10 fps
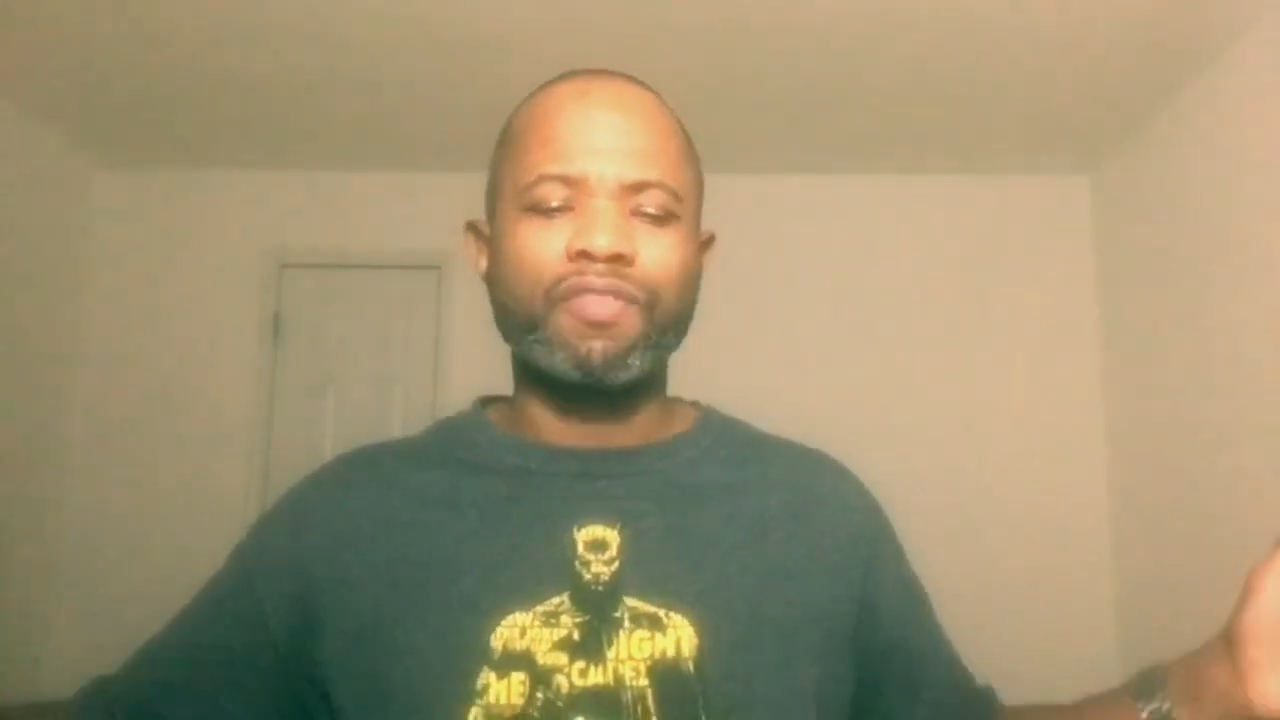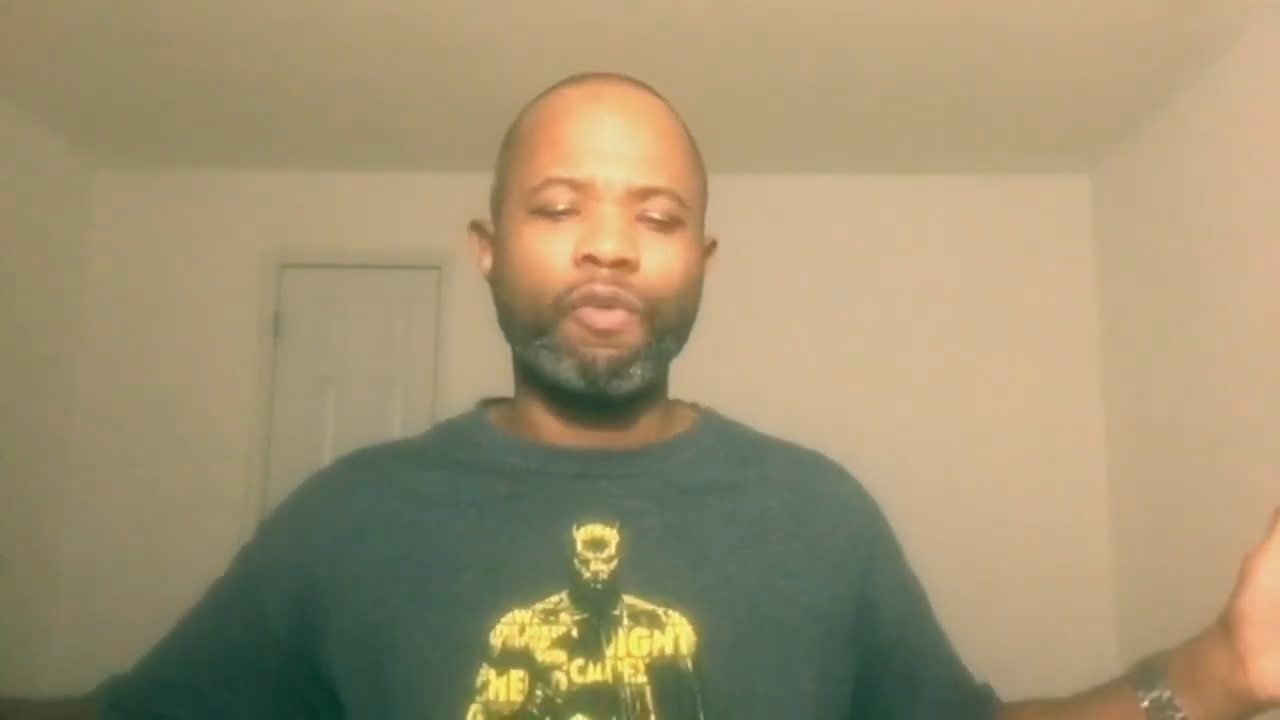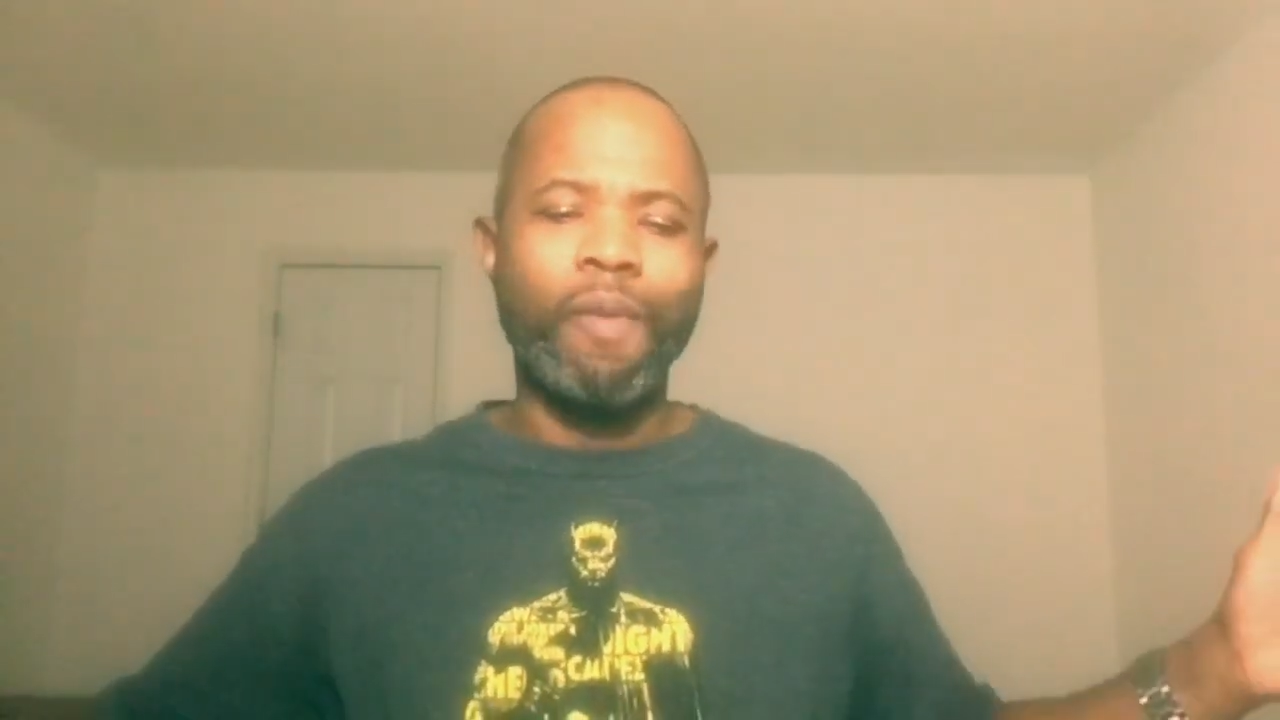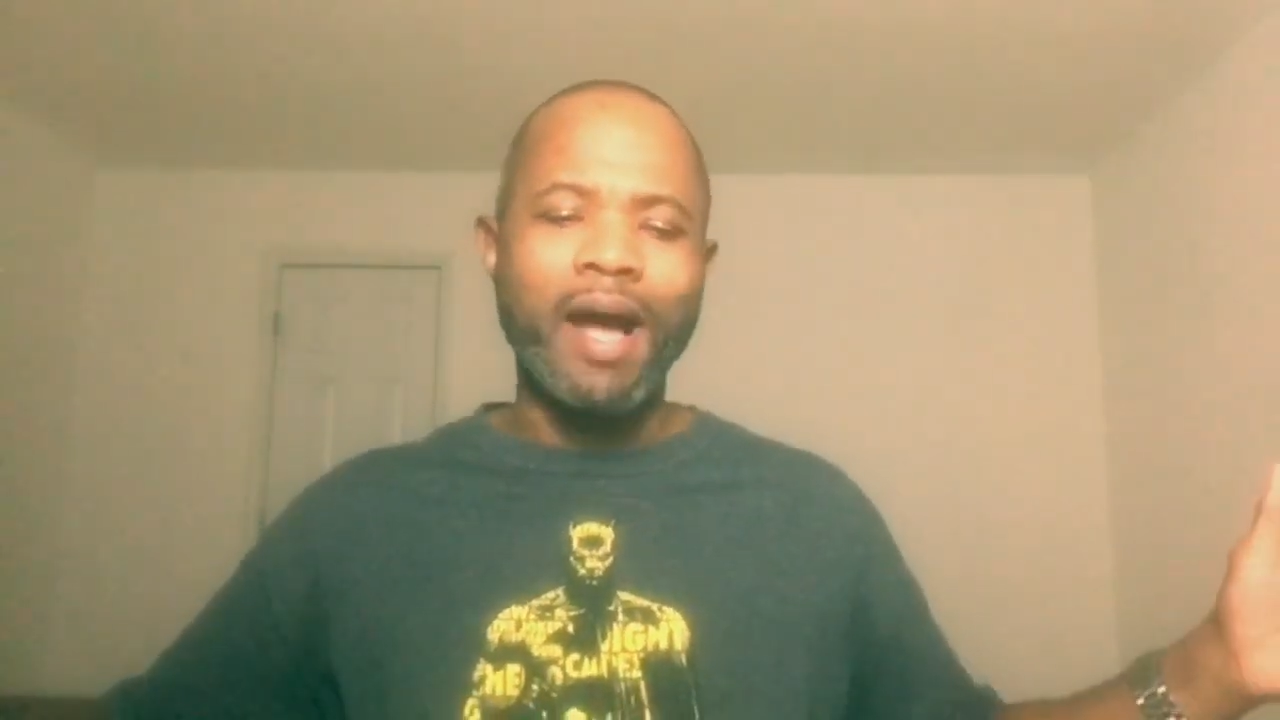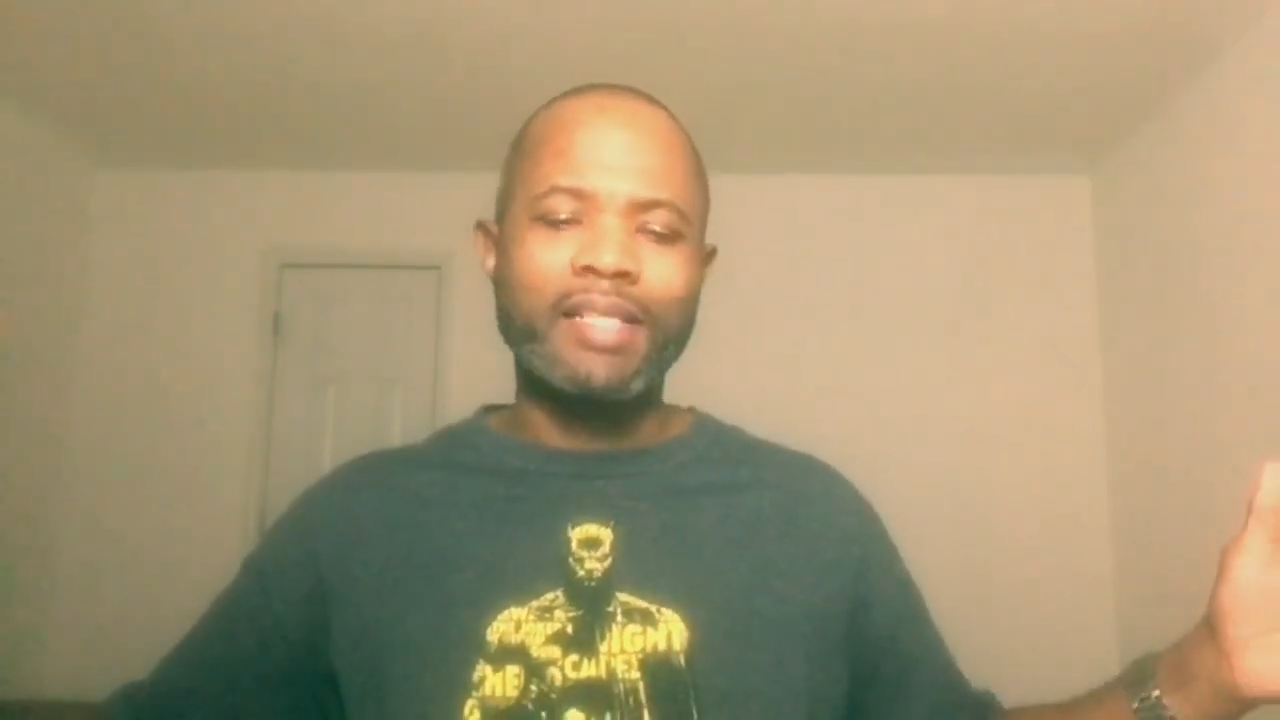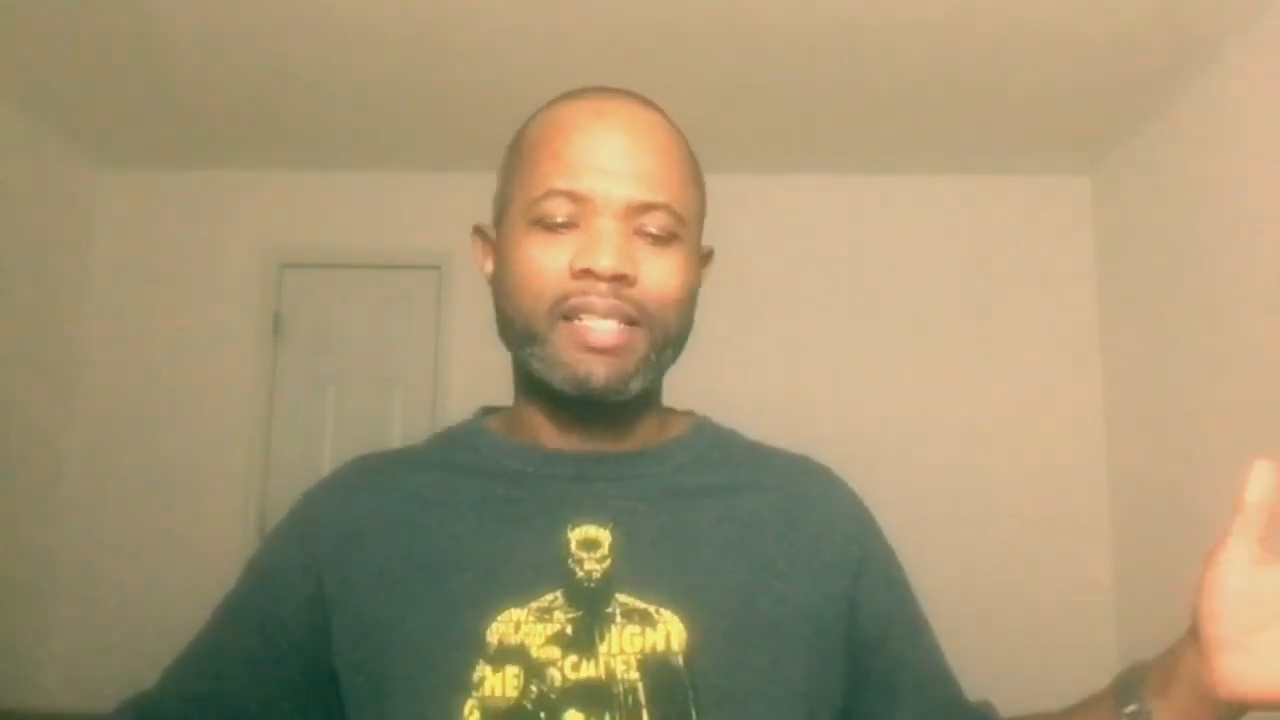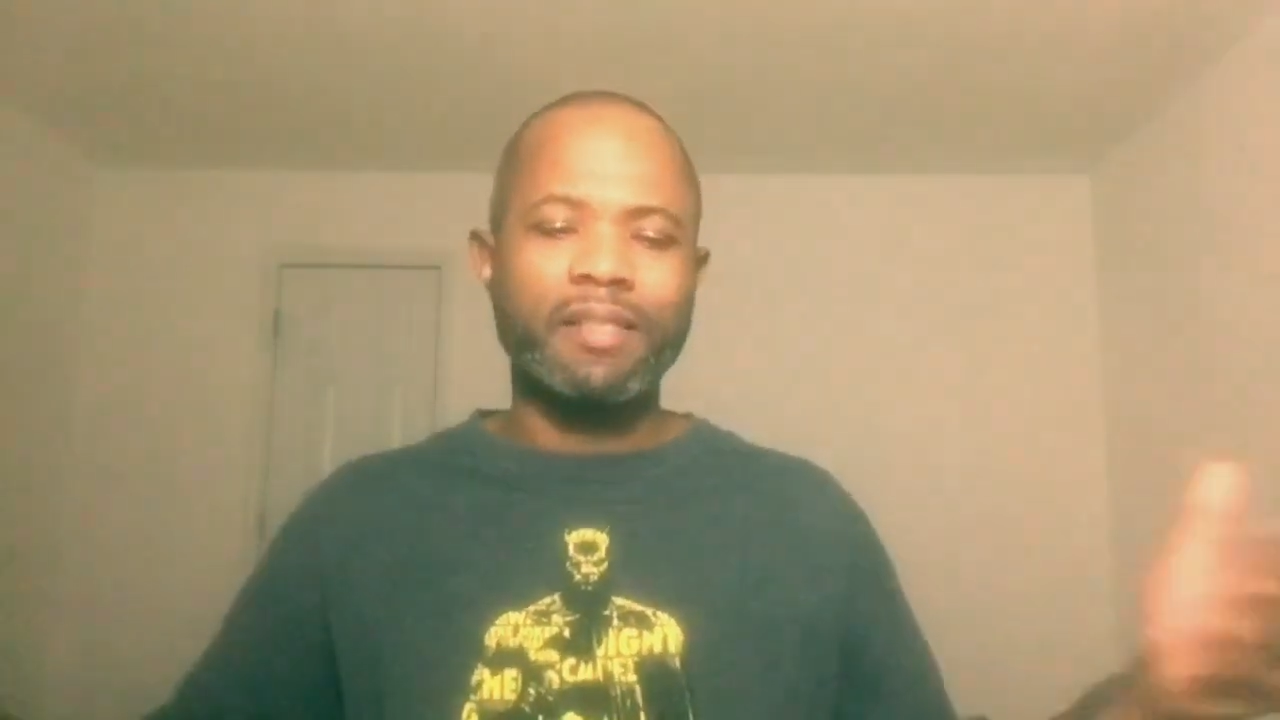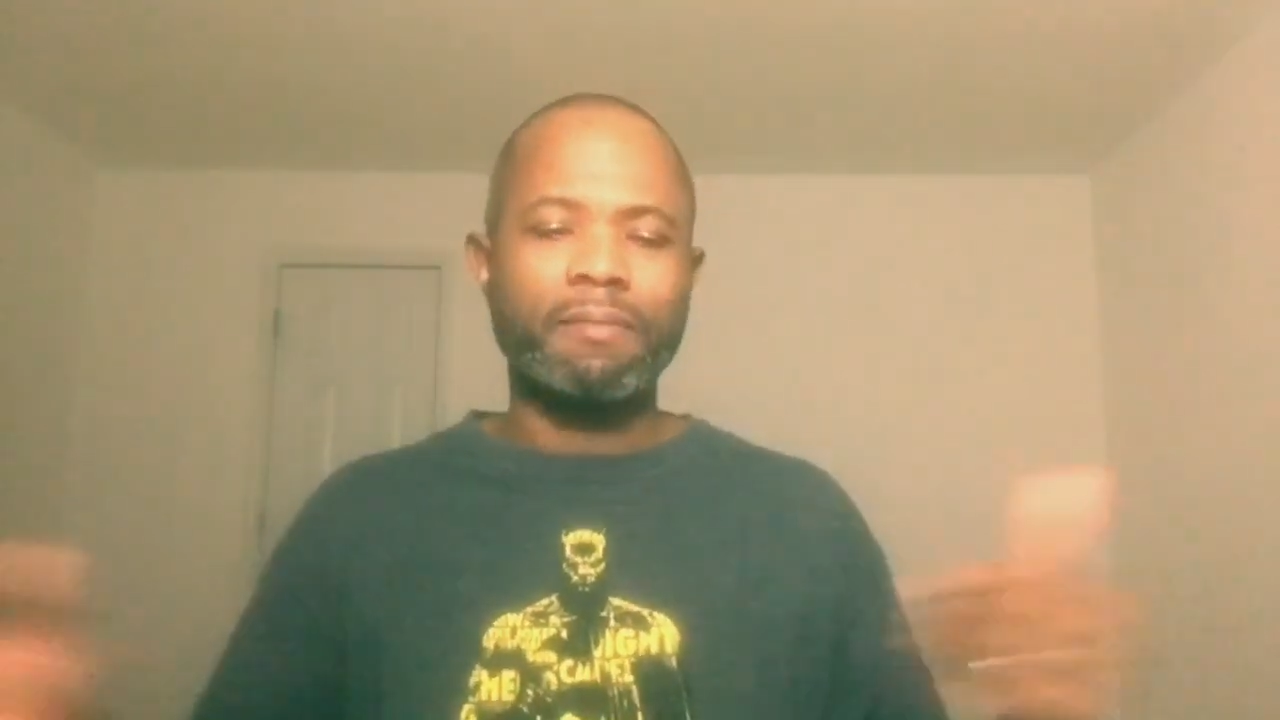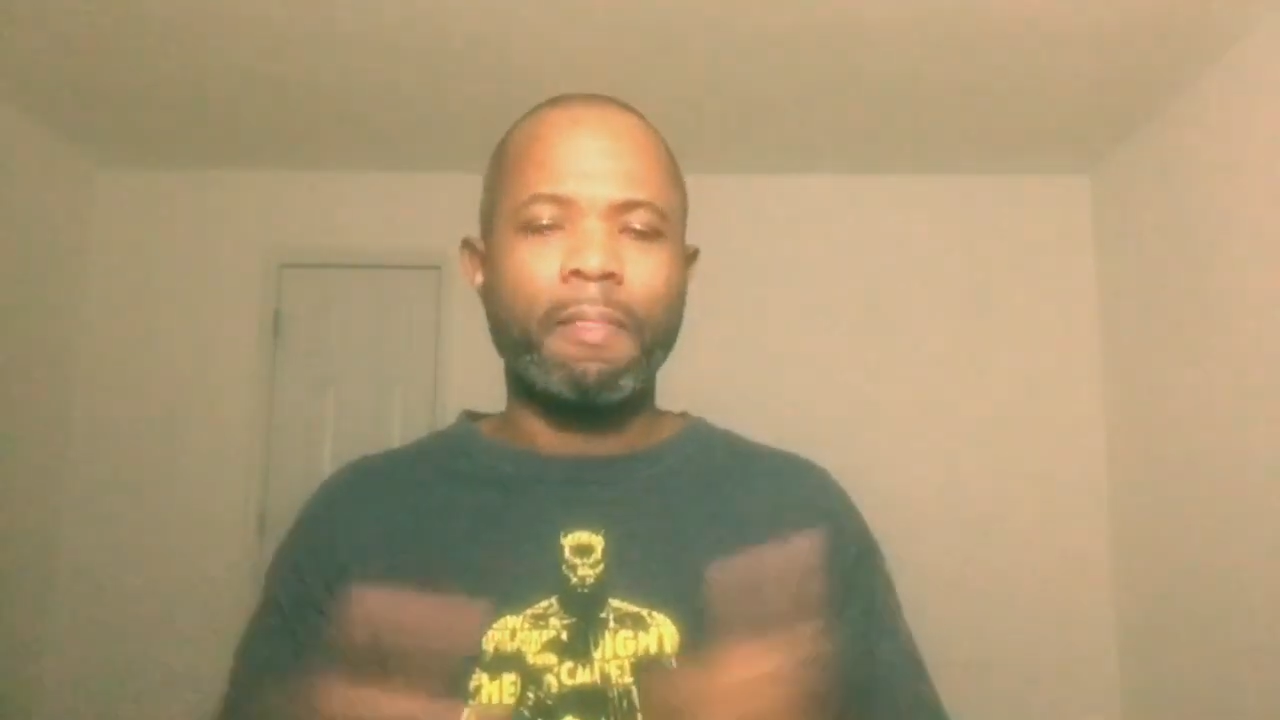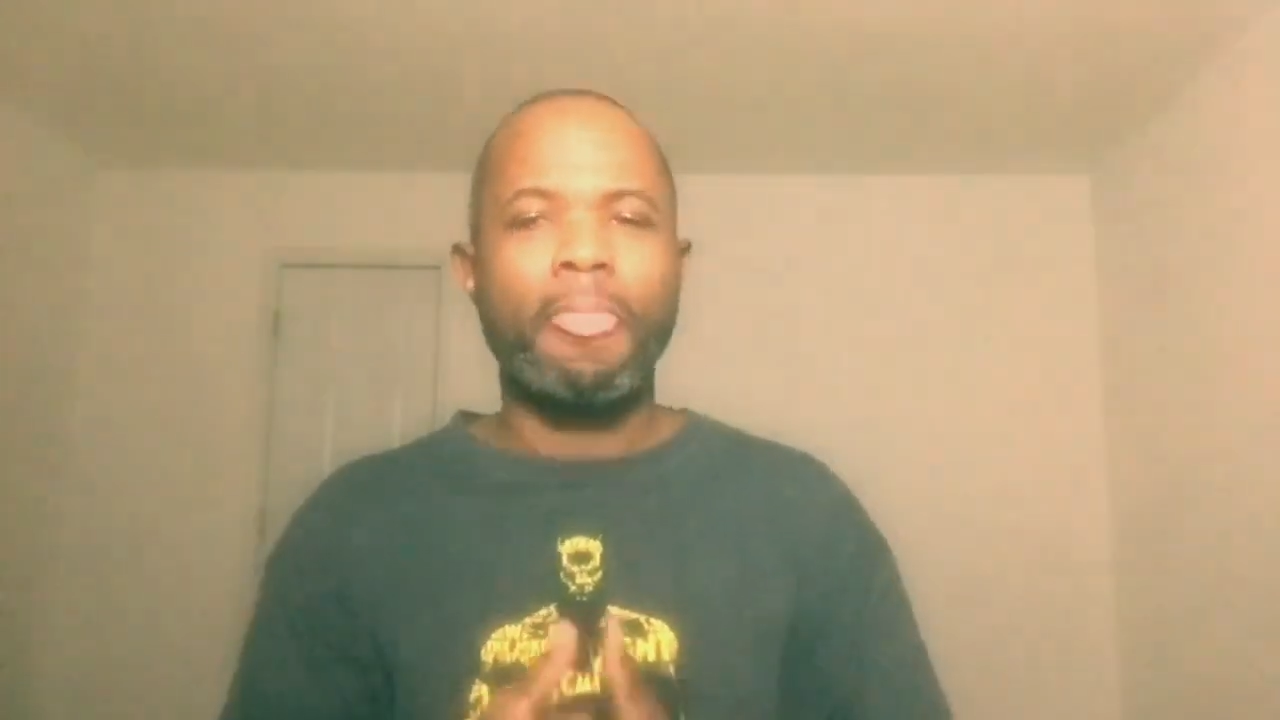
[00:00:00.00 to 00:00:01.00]
for
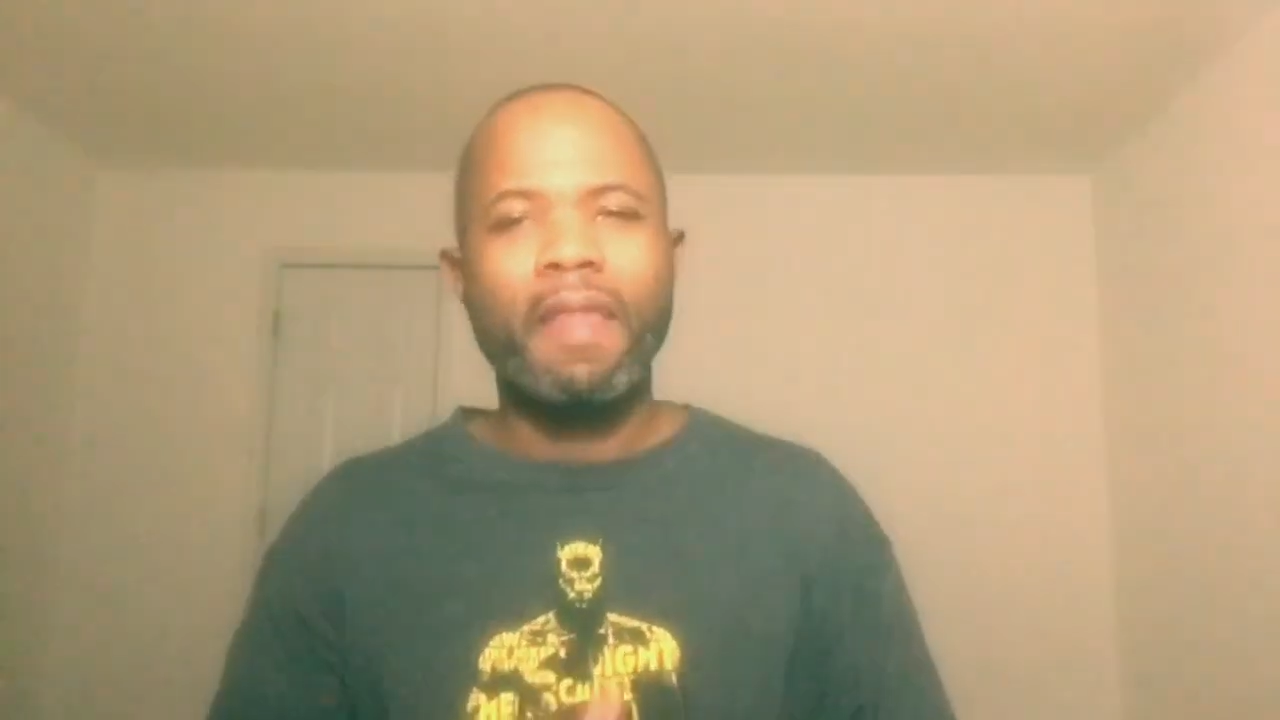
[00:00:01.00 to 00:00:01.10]
watching.